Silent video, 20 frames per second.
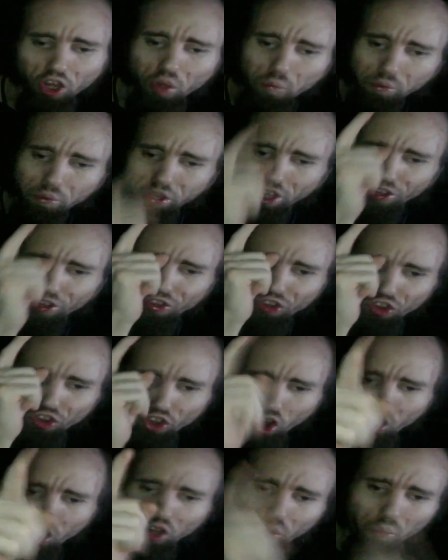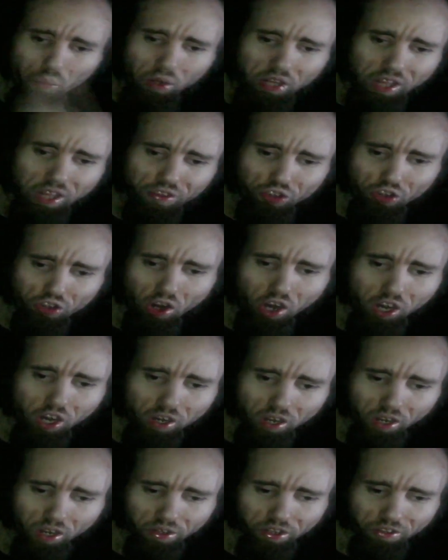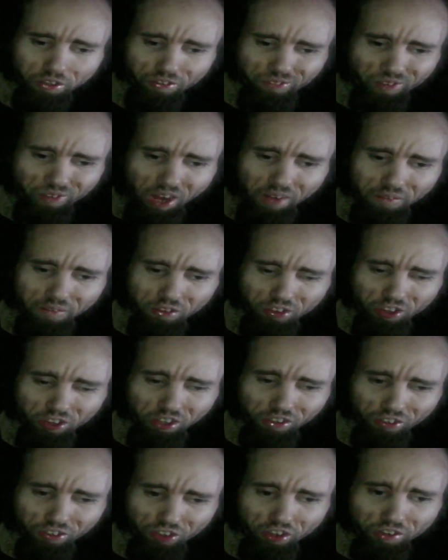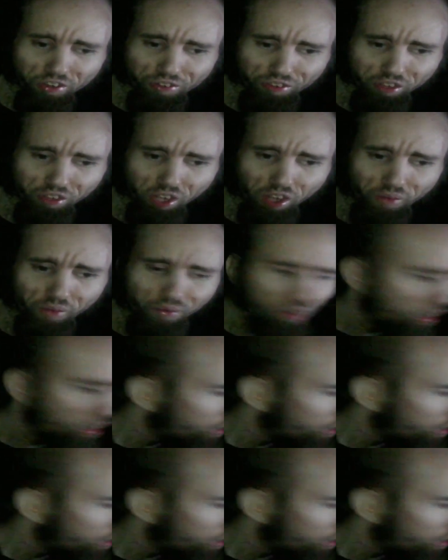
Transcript: because you're the one that started all this 5 to 6 years ago.